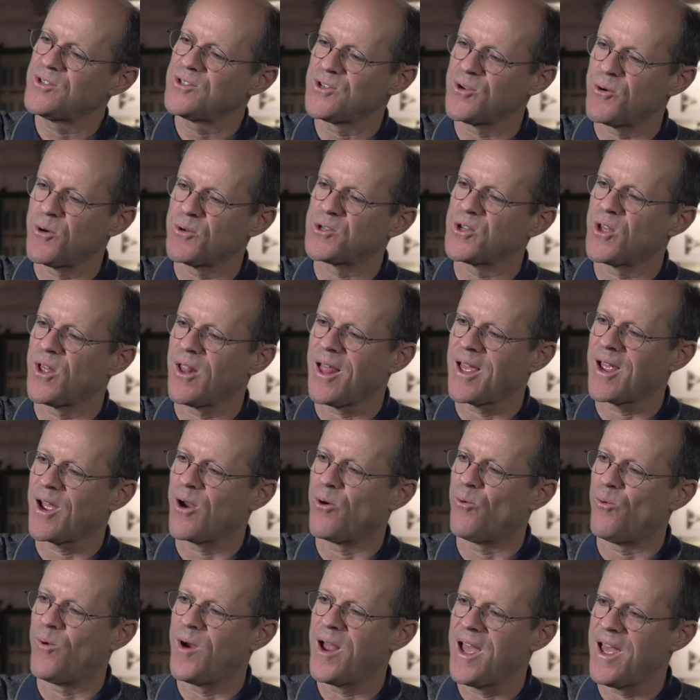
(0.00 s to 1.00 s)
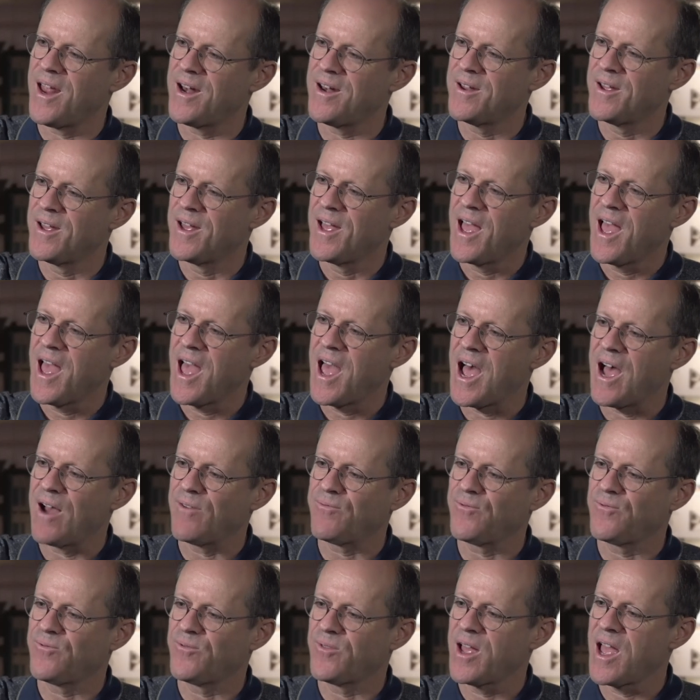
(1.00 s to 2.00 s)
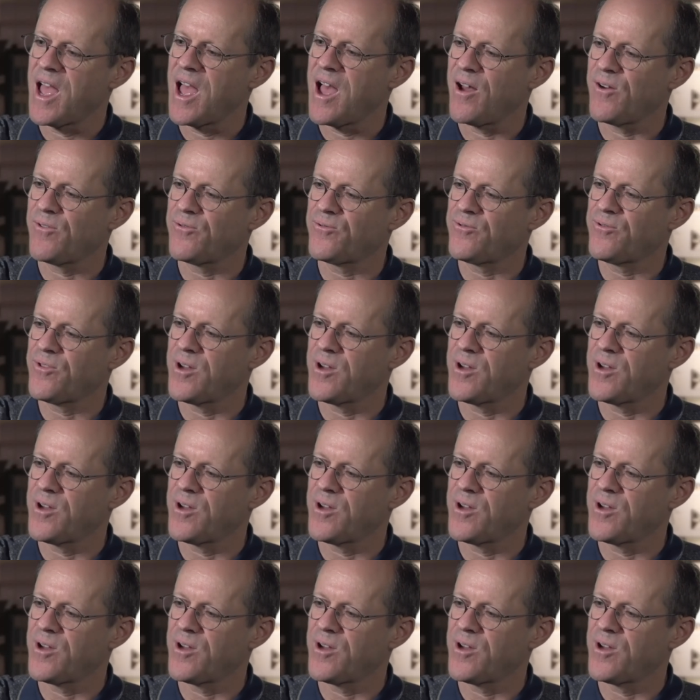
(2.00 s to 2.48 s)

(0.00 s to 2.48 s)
so it was like a red half